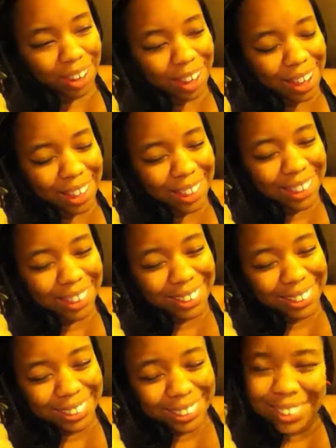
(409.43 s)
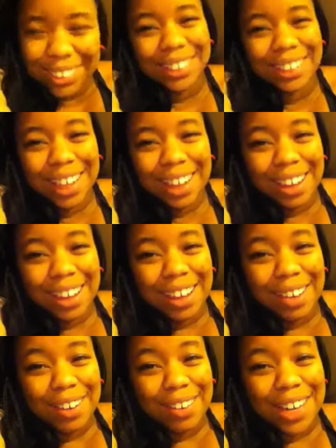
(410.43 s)

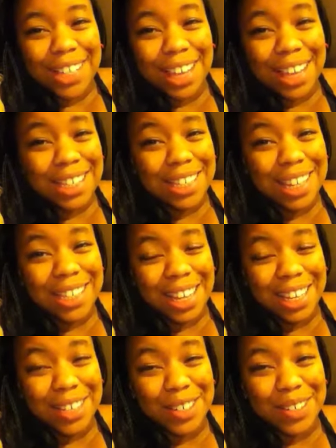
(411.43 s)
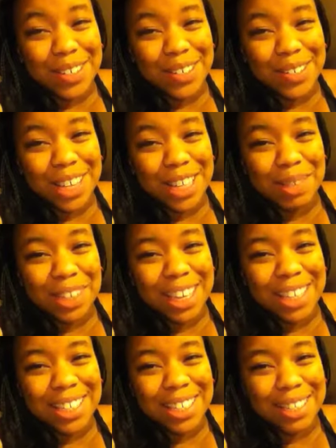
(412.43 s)
I say that's not exactly true, it's
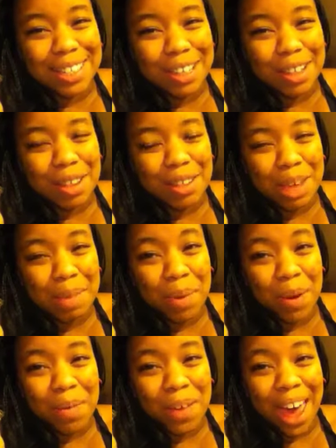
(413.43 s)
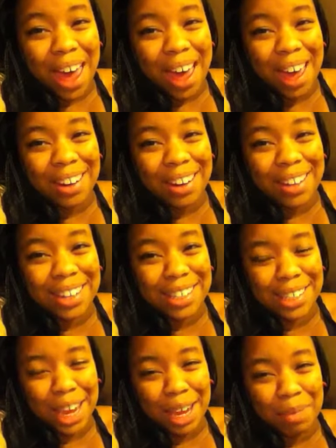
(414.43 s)
because they both had the
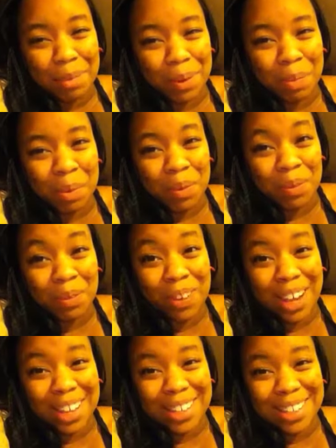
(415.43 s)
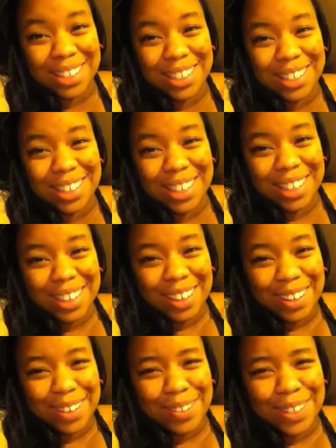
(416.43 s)
same group of friends
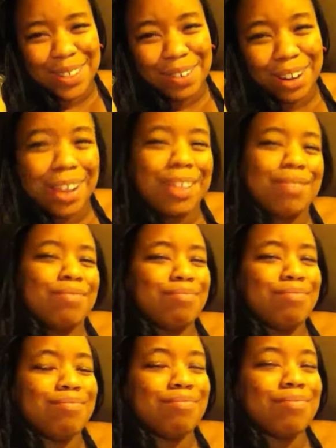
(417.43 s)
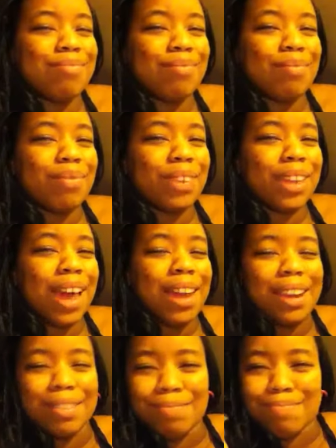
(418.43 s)
who sort of
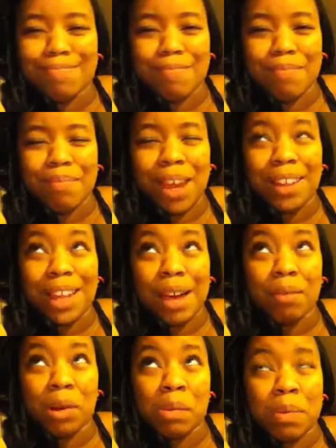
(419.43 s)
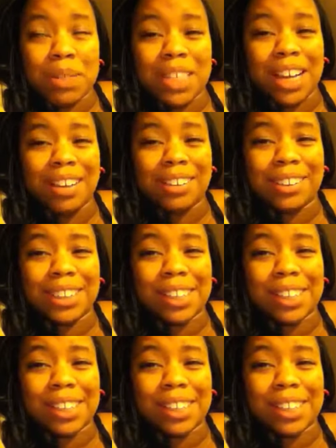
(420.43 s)
kind of made that room upstairs